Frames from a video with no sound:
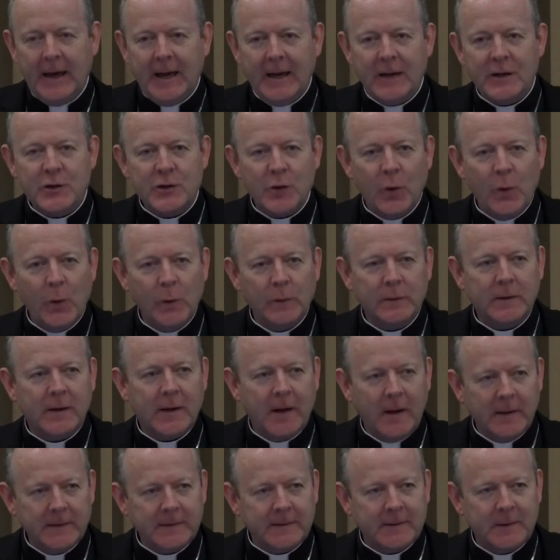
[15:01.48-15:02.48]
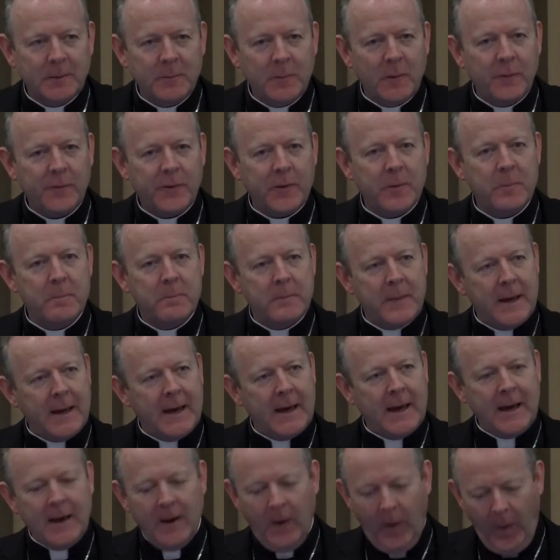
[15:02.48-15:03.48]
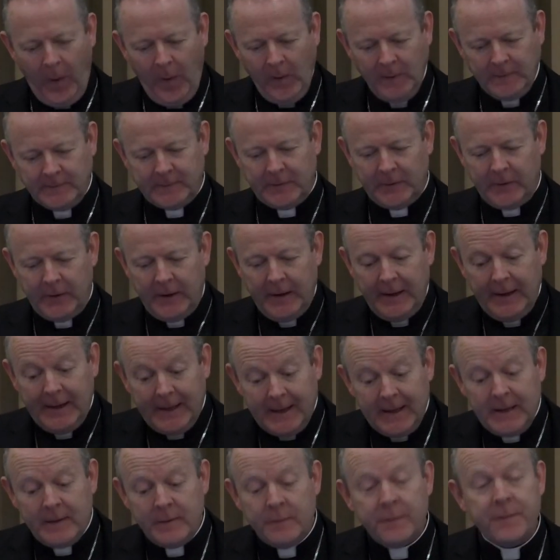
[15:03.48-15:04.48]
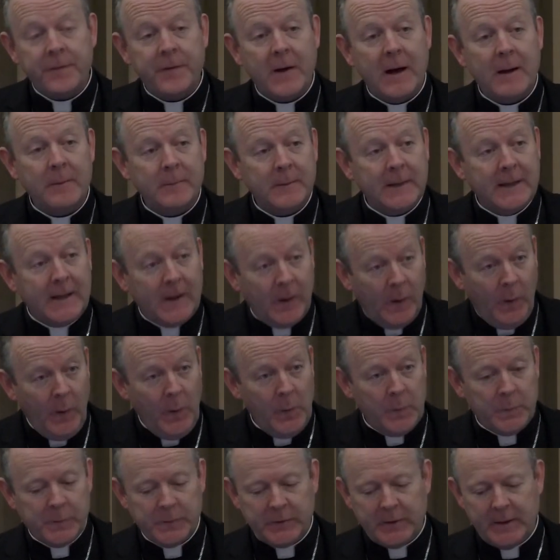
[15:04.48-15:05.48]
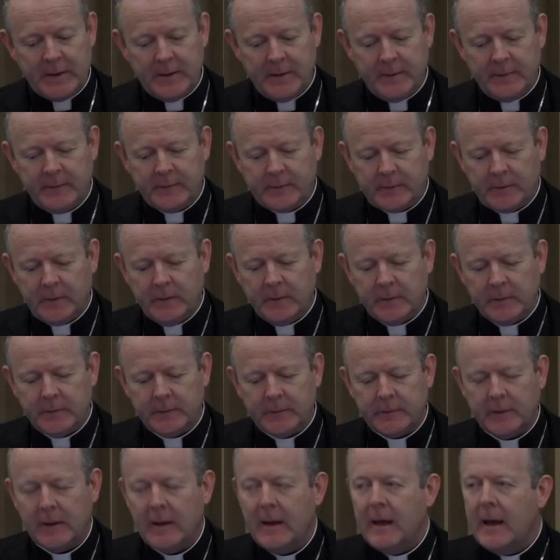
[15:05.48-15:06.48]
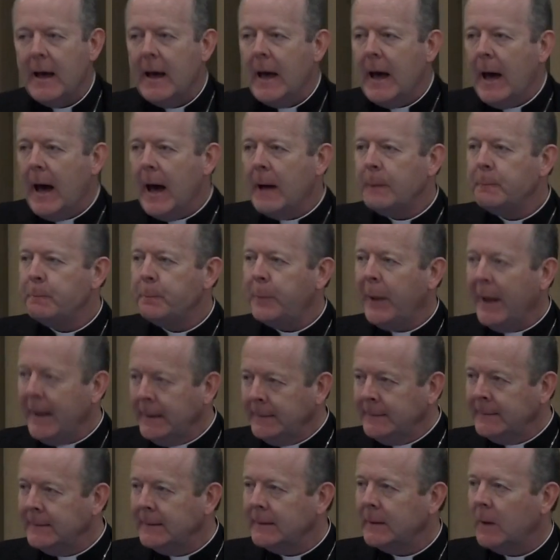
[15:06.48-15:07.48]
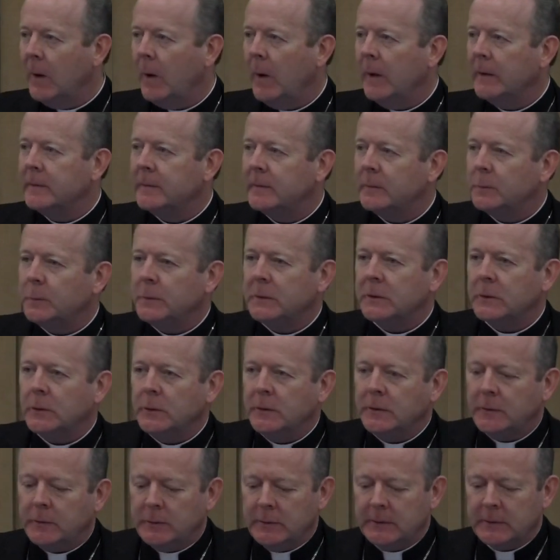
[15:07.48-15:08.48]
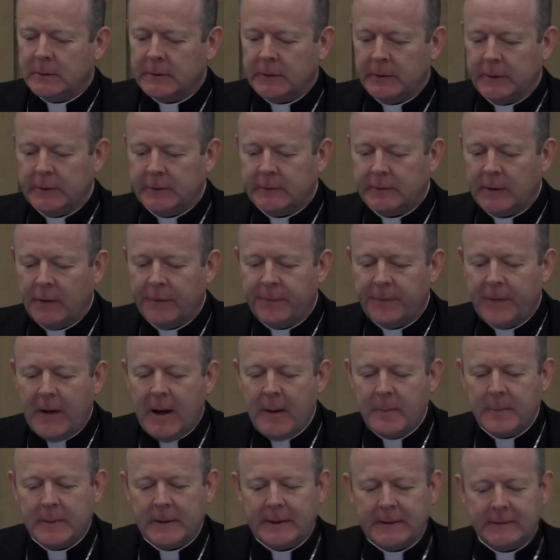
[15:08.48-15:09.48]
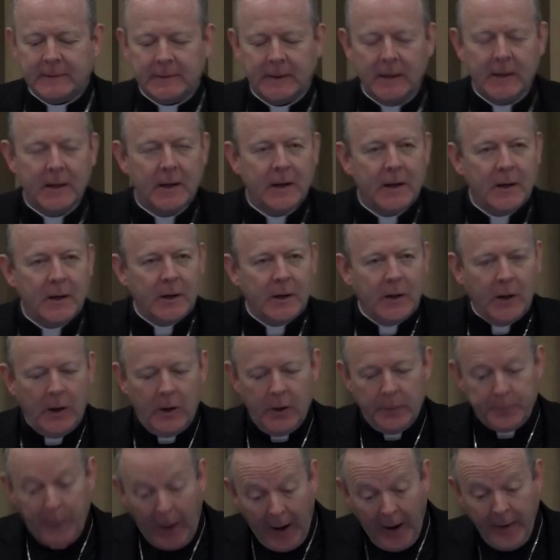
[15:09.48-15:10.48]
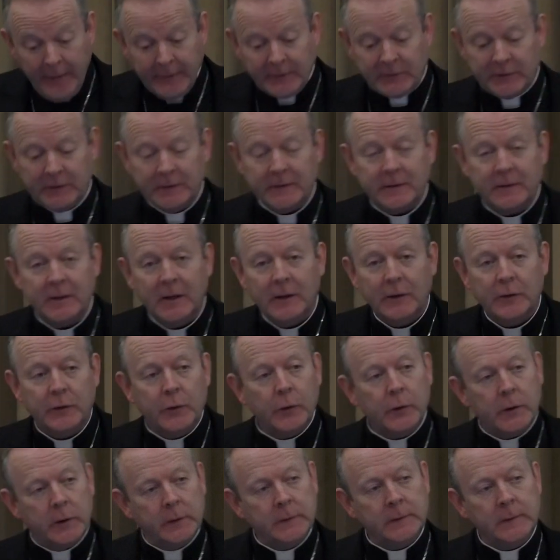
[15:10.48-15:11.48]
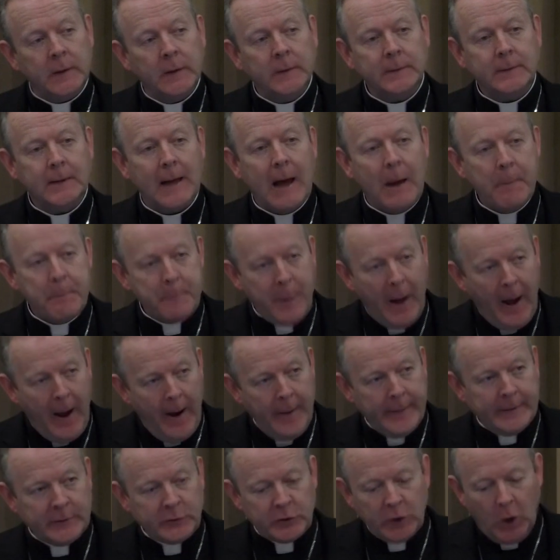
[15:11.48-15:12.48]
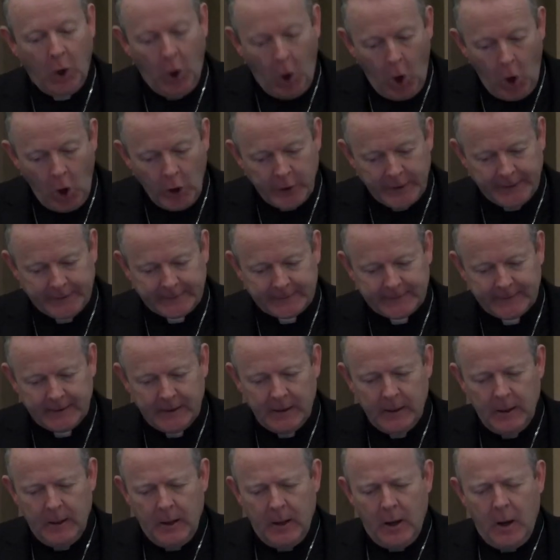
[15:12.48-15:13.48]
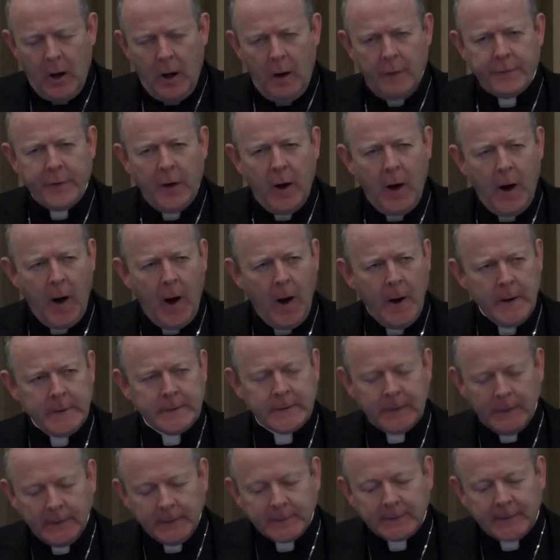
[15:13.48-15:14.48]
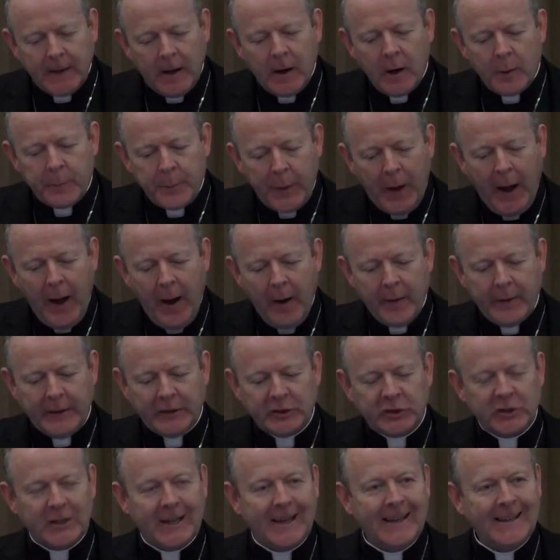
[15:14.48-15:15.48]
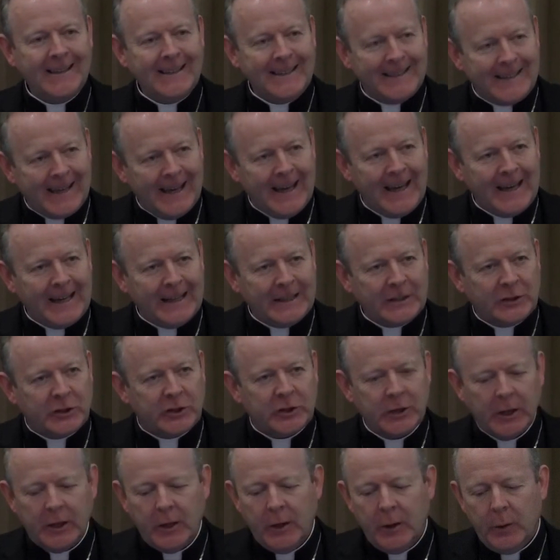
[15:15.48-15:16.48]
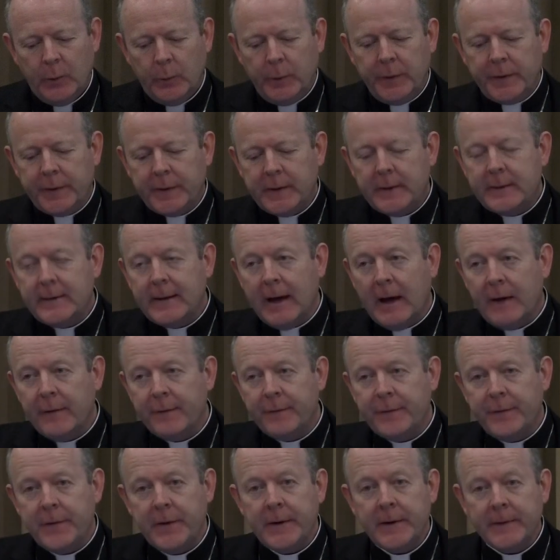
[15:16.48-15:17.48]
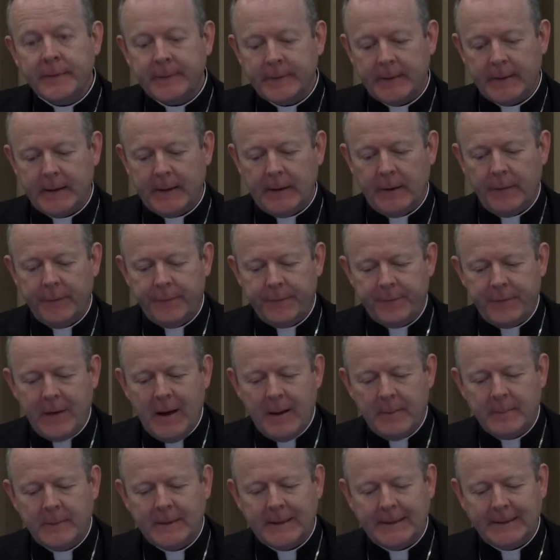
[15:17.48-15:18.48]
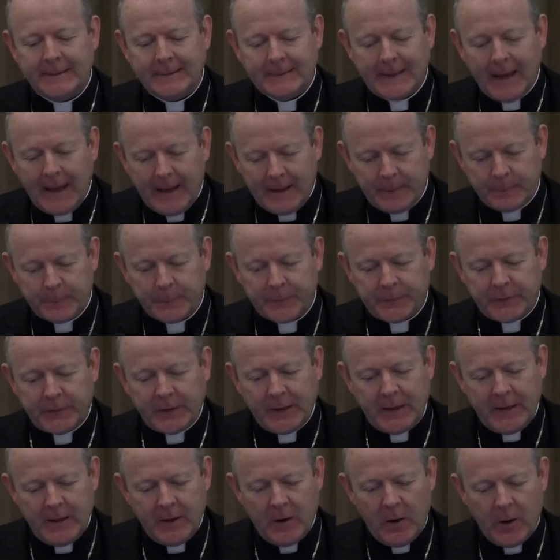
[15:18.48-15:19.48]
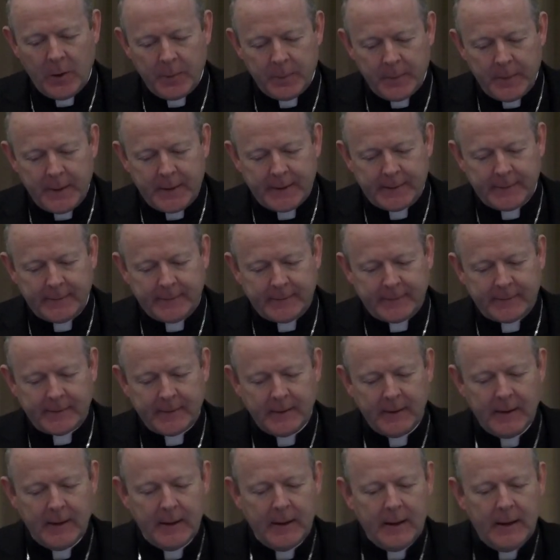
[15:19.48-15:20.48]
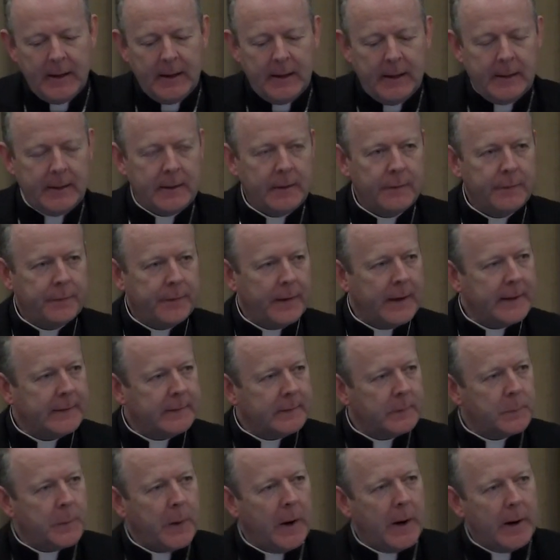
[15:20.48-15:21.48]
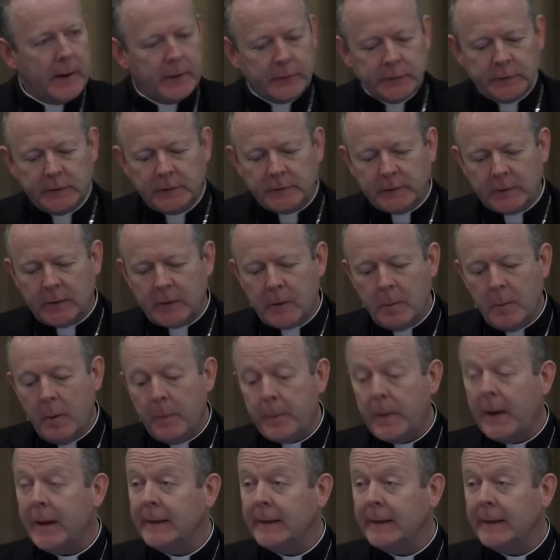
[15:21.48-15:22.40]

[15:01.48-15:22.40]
age-old custom of the May altar in family homes and in schools. At Pentecost, we're going to encourage our families, our parishes, to conduct a parish audit of how does our parish engage with the diversity of family types in our midst. It invites parishes to come